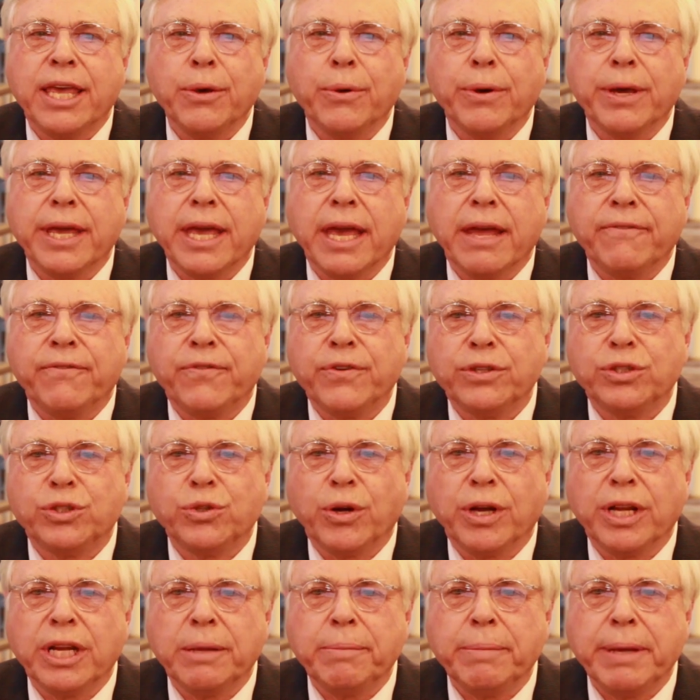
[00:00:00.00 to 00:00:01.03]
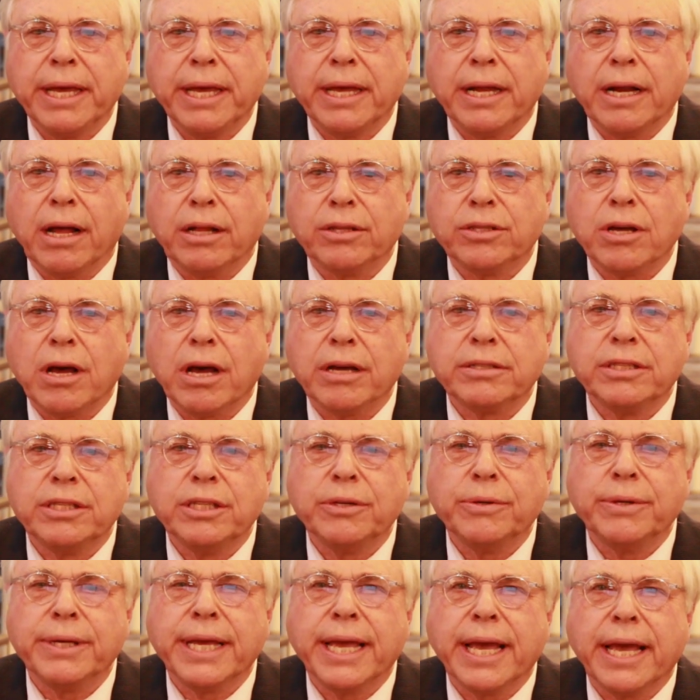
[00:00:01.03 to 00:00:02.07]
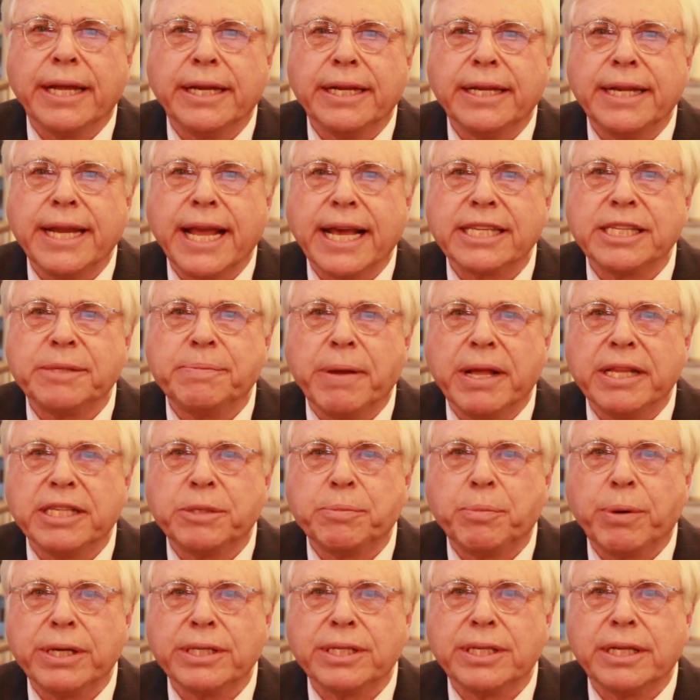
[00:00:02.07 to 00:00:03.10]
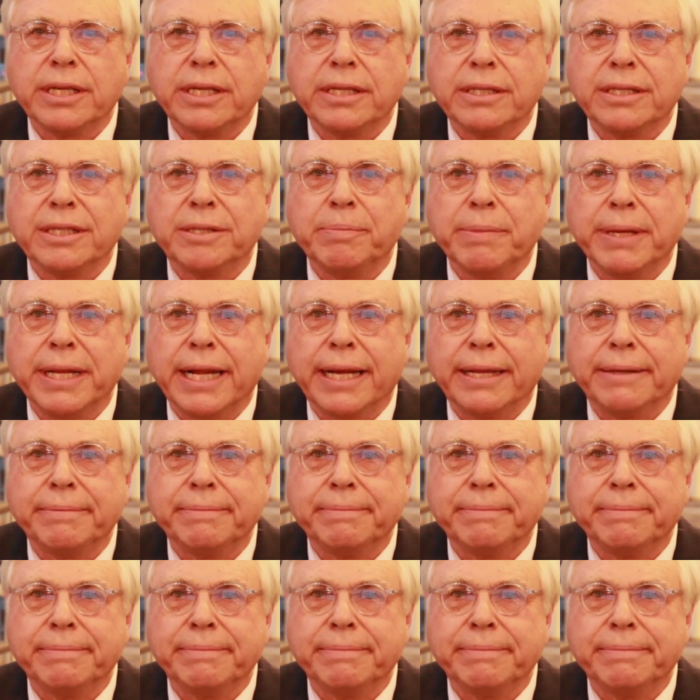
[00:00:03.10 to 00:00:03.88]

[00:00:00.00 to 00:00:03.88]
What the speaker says: you again for joining me, and I'll talk to you again in next month's President's Minute.